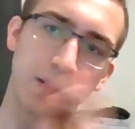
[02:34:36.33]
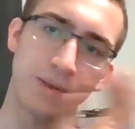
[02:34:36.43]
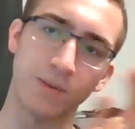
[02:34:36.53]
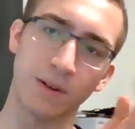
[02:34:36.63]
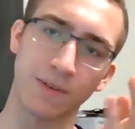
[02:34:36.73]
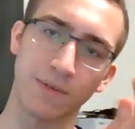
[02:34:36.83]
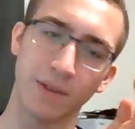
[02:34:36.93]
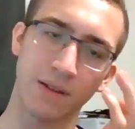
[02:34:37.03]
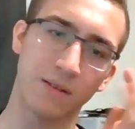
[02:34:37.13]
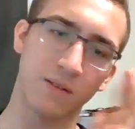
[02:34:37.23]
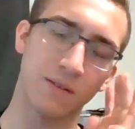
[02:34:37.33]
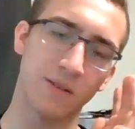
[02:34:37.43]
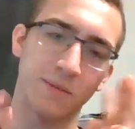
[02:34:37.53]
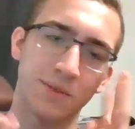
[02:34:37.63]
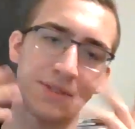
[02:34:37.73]
I'll give like,
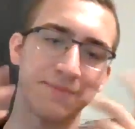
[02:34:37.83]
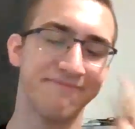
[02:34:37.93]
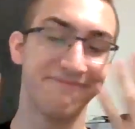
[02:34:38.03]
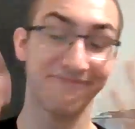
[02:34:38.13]
the